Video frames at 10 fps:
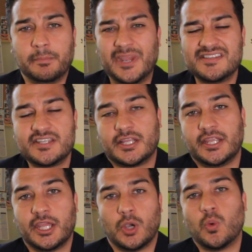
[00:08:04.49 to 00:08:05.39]

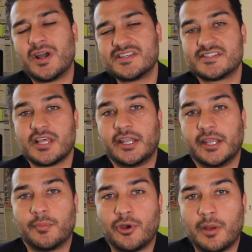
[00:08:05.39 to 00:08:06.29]
Basically, what is
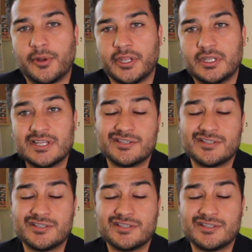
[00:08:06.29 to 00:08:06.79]
selling a property?